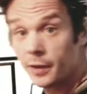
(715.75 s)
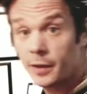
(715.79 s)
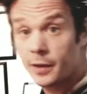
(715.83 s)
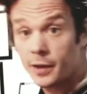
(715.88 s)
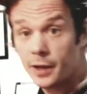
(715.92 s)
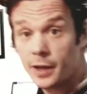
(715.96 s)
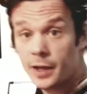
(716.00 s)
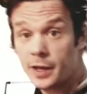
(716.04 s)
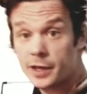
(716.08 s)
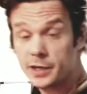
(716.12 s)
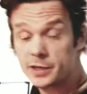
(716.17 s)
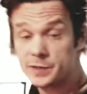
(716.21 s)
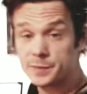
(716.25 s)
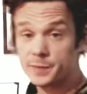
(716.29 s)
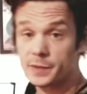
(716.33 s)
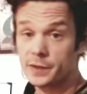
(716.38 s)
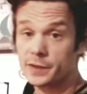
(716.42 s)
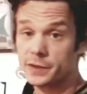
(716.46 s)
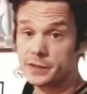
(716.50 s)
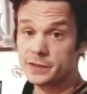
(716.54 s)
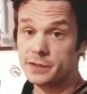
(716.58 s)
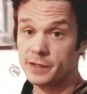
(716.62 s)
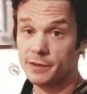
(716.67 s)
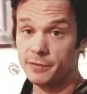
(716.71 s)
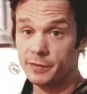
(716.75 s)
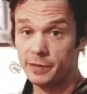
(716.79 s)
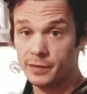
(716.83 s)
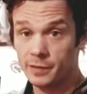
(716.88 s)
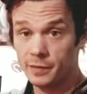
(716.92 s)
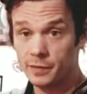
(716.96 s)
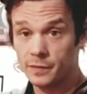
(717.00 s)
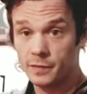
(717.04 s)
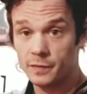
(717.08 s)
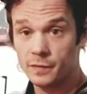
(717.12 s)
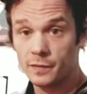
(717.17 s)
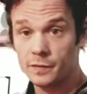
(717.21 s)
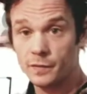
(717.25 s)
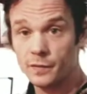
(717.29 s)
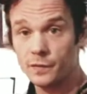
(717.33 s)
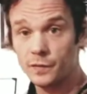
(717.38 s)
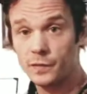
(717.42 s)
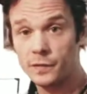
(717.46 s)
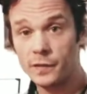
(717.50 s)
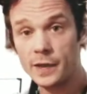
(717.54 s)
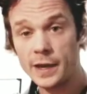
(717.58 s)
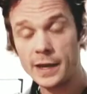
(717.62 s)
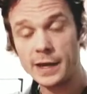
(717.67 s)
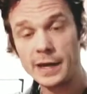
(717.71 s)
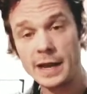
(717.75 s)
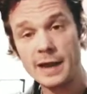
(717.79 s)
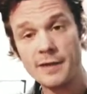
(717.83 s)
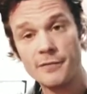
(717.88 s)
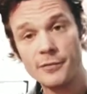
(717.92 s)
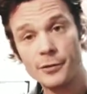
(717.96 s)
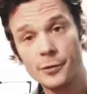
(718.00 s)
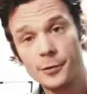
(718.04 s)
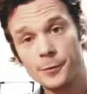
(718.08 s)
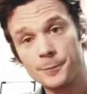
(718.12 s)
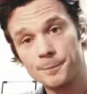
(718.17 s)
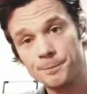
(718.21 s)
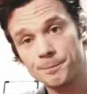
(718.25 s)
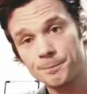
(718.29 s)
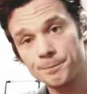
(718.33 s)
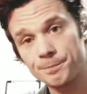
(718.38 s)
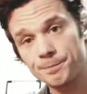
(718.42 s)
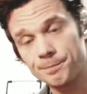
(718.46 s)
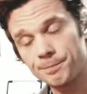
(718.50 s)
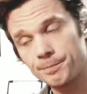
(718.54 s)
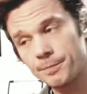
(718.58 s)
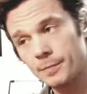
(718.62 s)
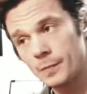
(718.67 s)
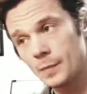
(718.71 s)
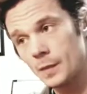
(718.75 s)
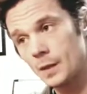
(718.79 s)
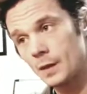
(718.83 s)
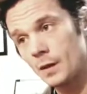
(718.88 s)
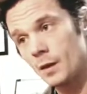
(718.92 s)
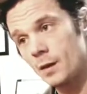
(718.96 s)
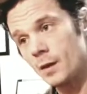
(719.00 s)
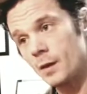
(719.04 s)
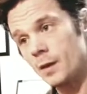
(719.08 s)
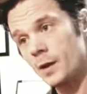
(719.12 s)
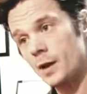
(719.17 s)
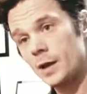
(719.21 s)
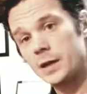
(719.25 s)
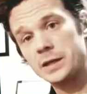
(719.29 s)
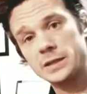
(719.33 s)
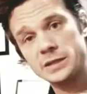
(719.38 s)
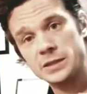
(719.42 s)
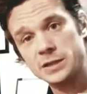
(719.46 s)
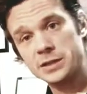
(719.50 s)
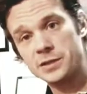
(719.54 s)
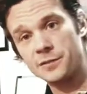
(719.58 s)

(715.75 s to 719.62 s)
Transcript: And it's because they never, and this is the